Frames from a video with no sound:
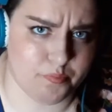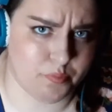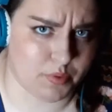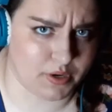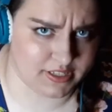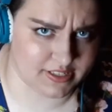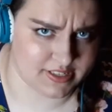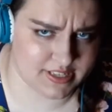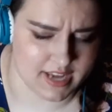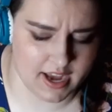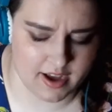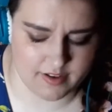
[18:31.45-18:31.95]

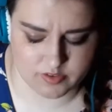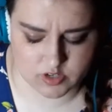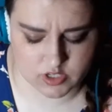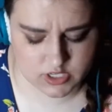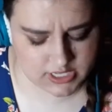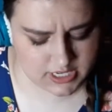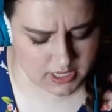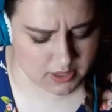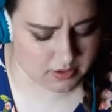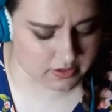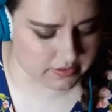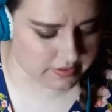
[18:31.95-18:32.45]
brings the
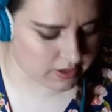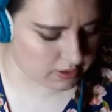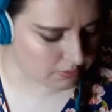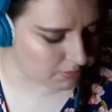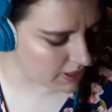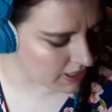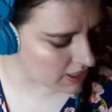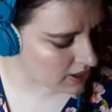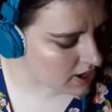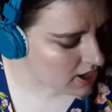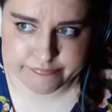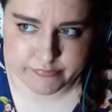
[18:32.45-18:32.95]
average down a little
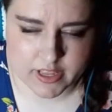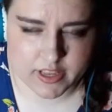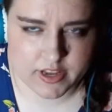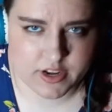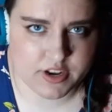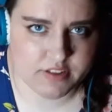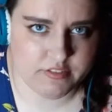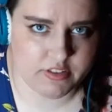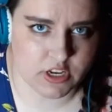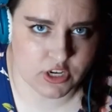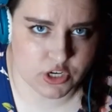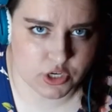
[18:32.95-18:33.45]
bit.
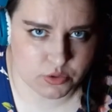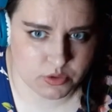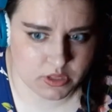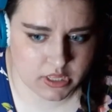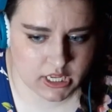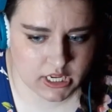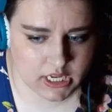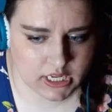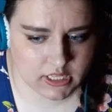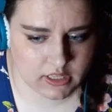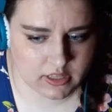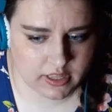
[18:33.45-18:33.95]

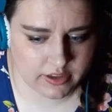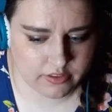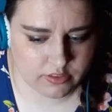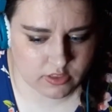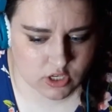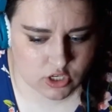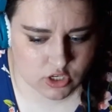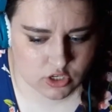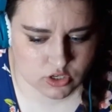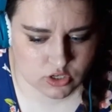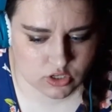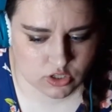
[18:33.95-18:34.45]
Individually, like the